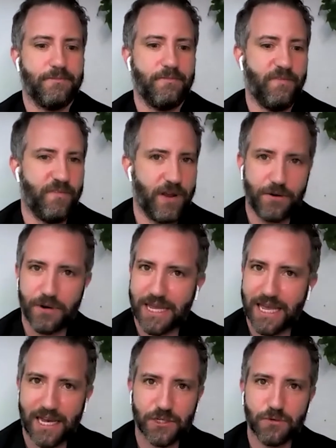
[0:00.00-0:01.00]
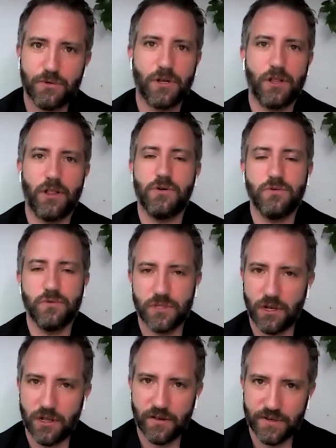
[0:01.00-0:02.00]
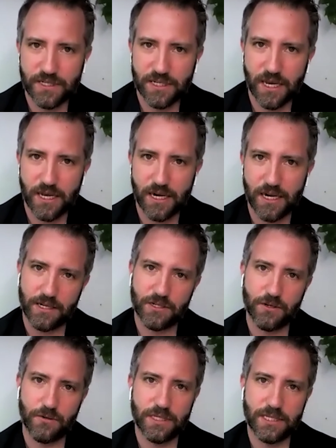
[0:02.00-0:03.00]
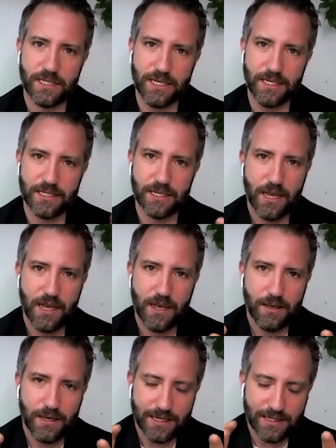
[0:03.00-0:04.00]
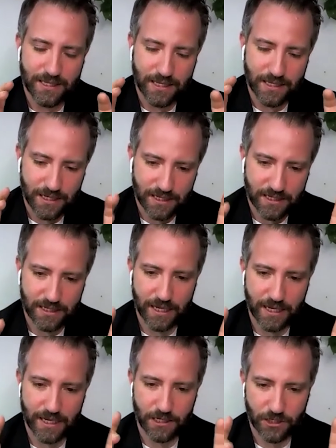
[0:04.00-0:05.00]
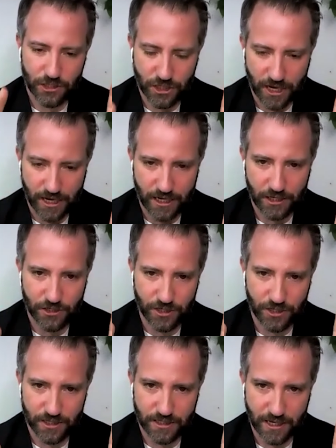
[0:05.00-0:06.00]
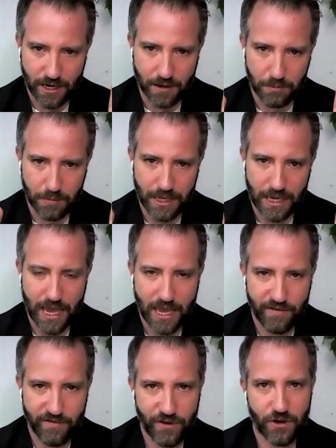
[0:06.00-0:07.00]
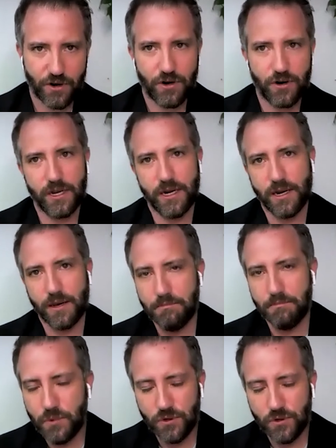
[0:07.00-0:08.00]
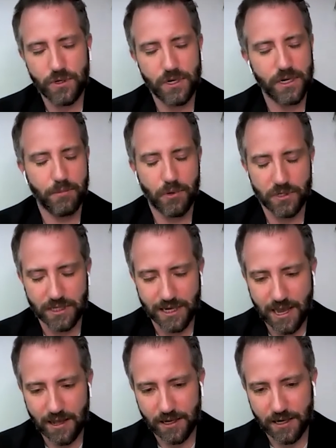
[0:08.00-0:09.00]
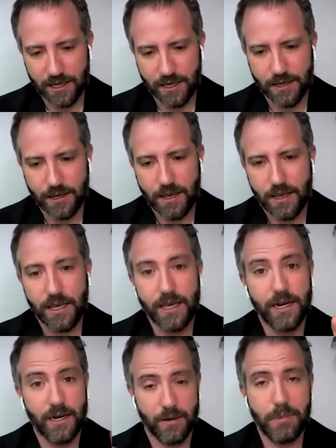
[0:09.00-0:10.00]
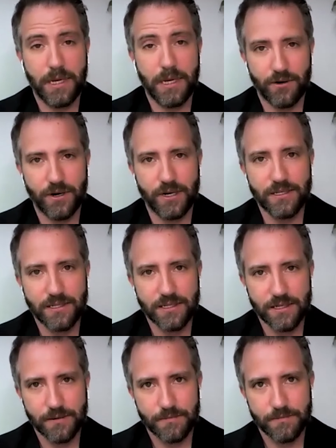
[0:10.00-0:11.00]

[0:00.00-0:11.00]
very casual clothes all of a sudden, so it's the distinct changes in a behavior, in a mood, in a personality, in an appearance